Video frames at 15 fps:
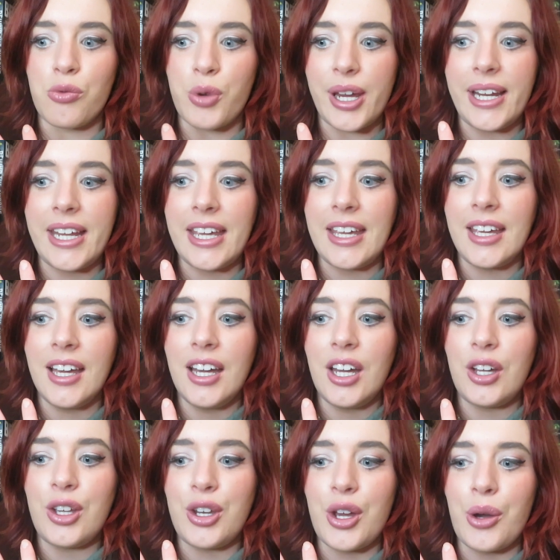really,
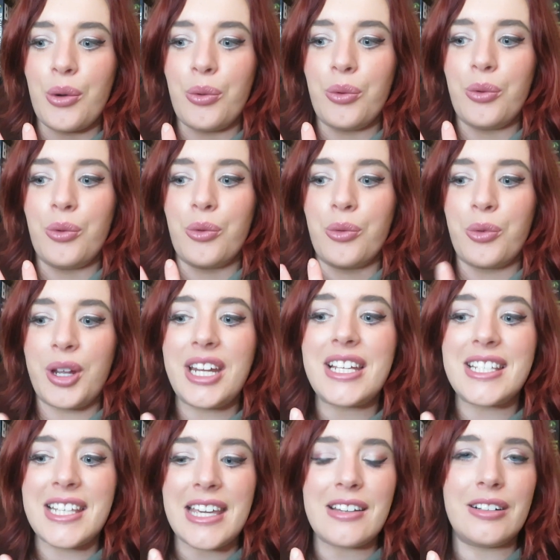you know, really
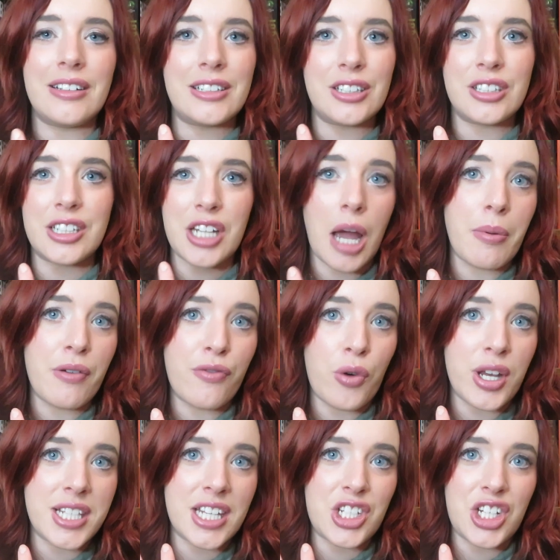sealed the type of
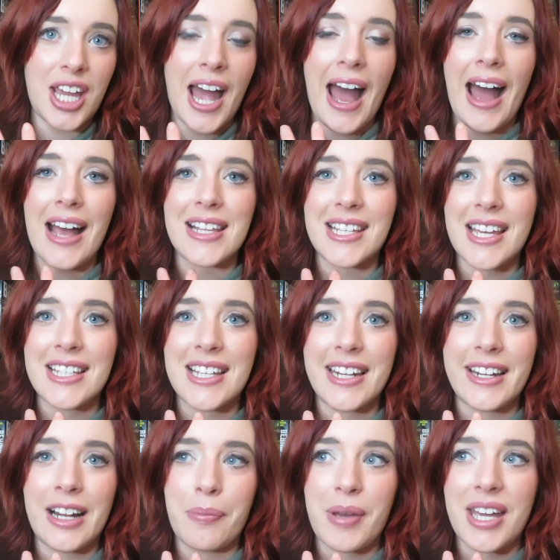voice that she has. It's a
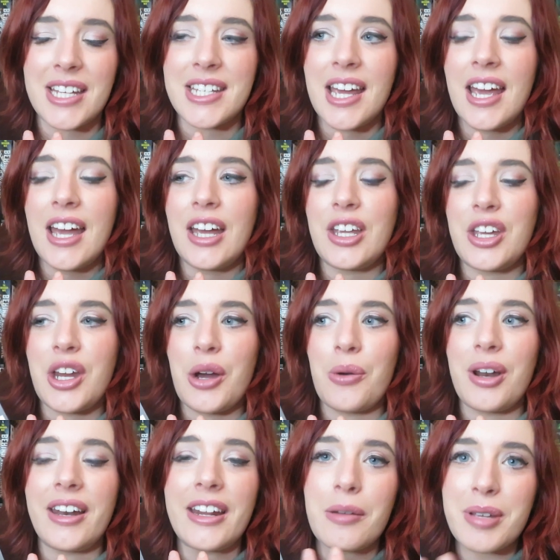little bit, you know,
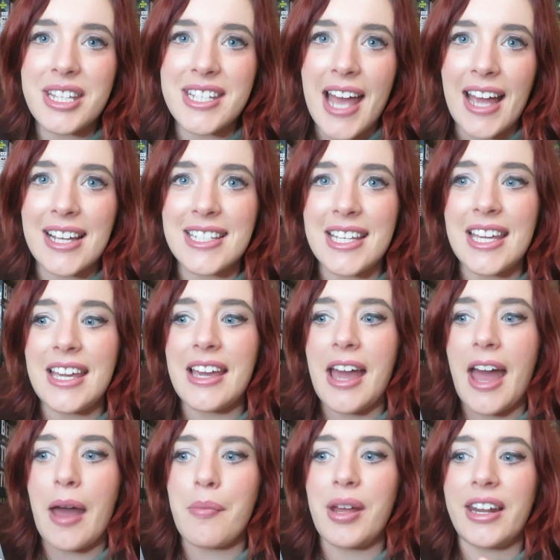a little bit sexy,
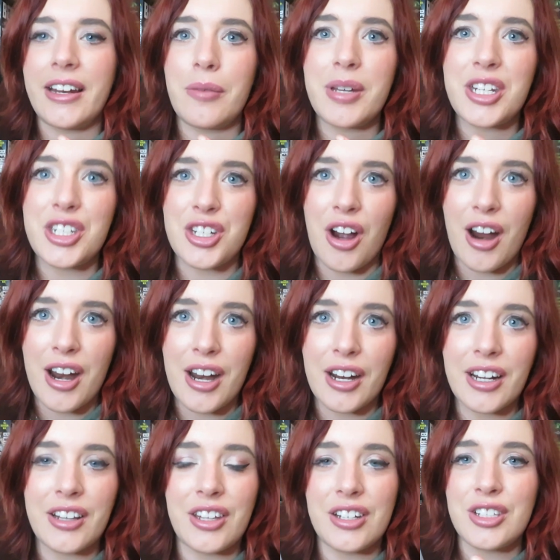a little bit
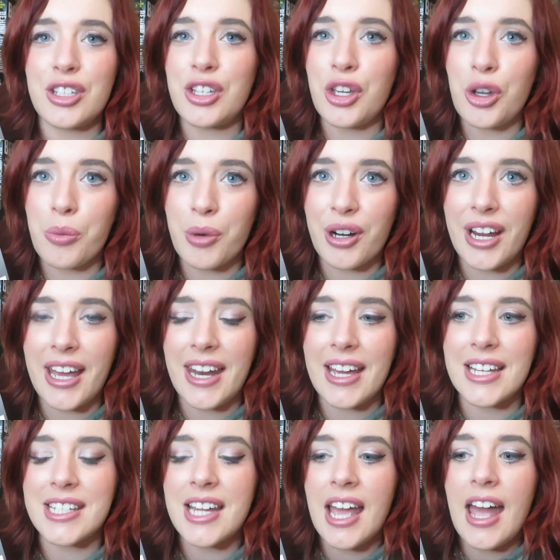dark. There's humor in
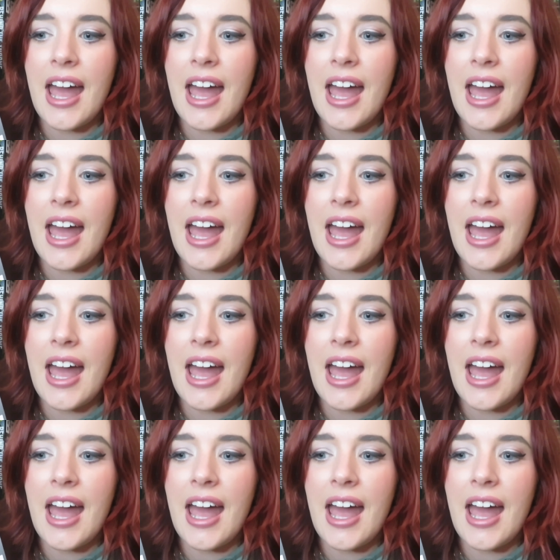it,